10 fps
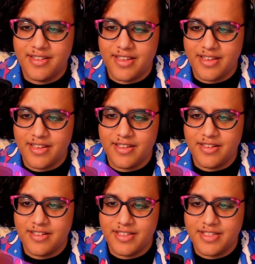
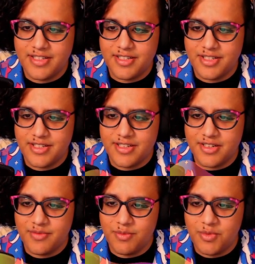And let's just
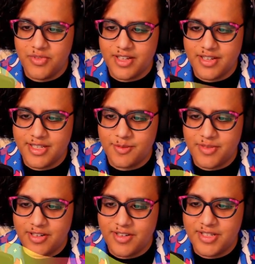remove the
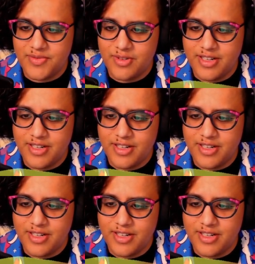custom colors for